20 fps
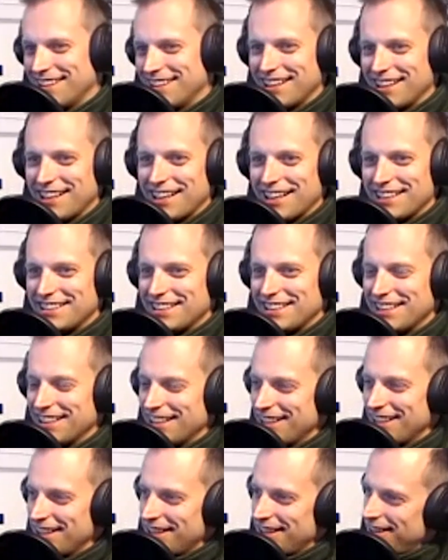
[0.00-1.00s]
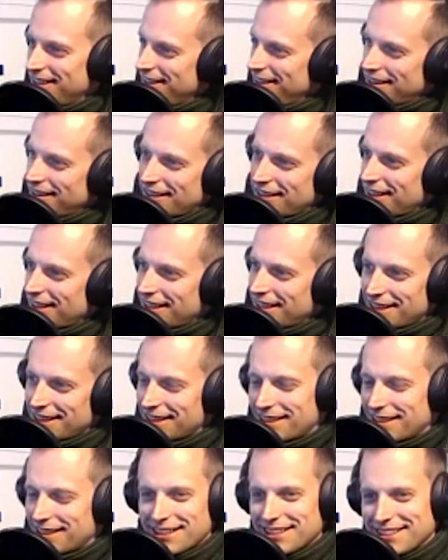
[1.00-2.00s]
I, I,
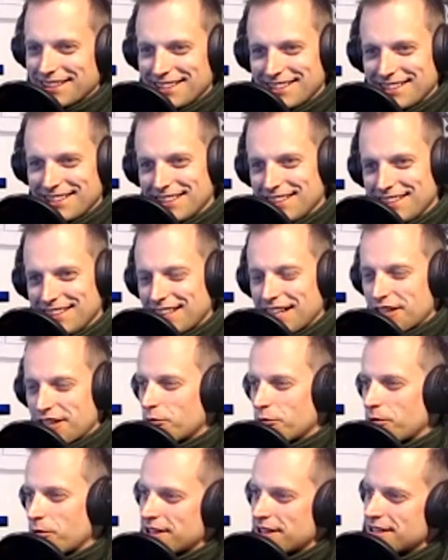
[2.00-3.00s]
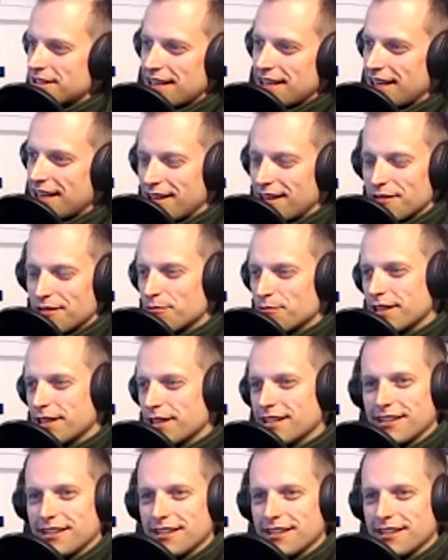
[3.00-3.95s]
I don't want to say it, but